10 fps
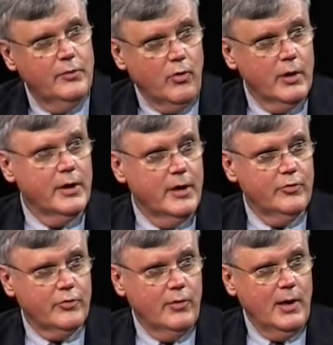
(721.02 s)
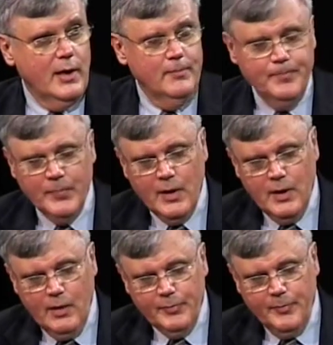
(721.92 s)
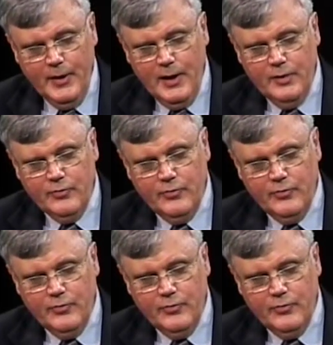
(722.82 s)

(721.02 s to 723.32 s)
organized crime, helped pass